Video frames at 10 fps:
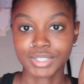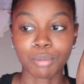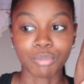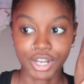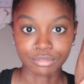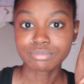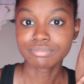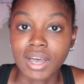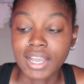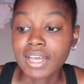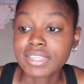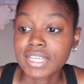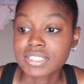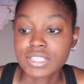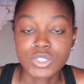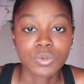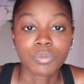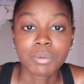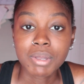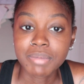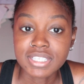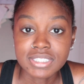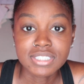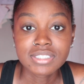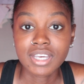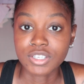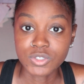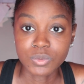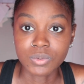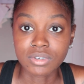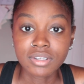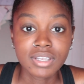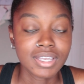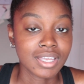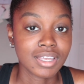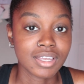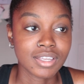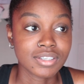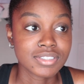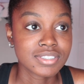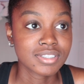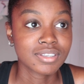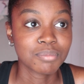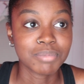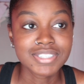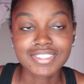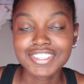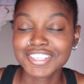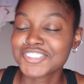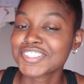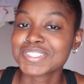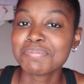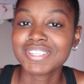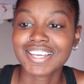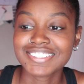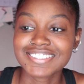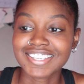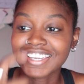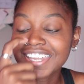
I'm brown. I got that tattoo with one of my besties in high school, and basically it just symbolizes like